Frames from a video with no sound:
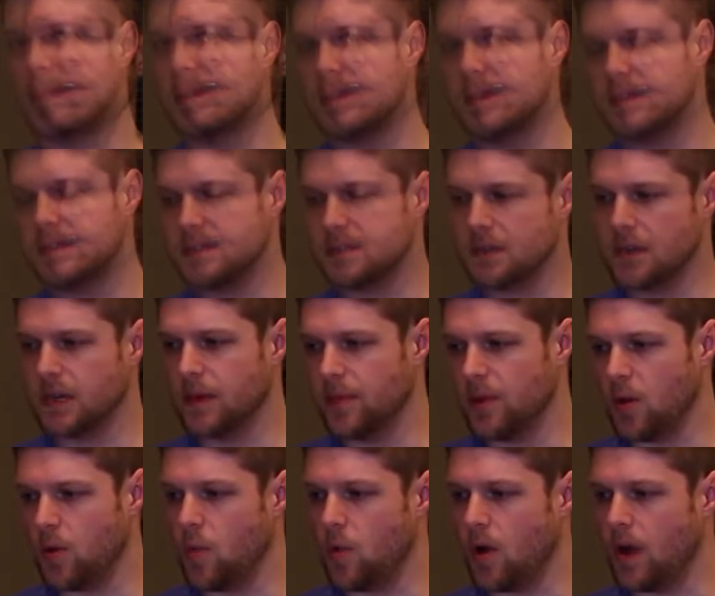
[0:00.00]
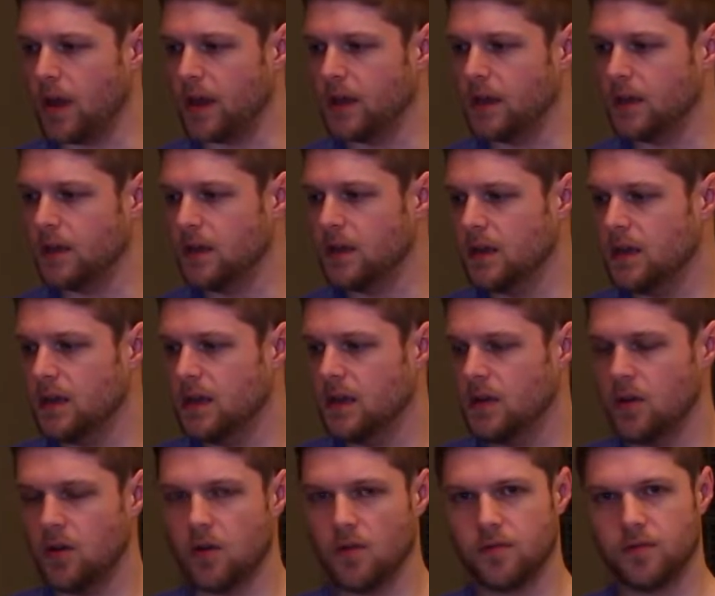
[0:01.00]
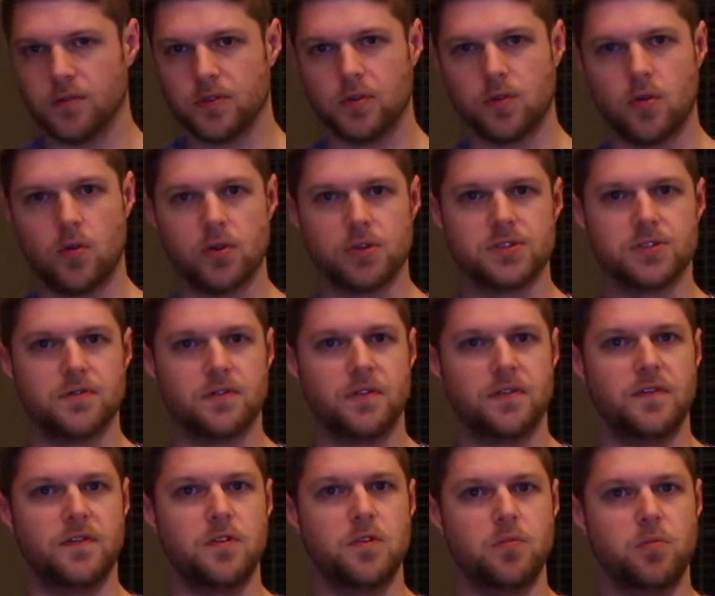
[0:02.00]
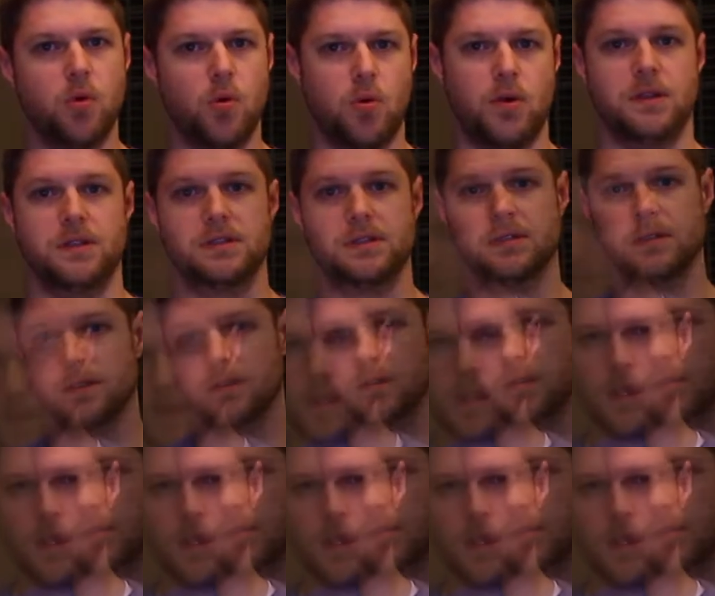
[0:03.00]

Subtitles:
Let's talk about why over the course of a few points.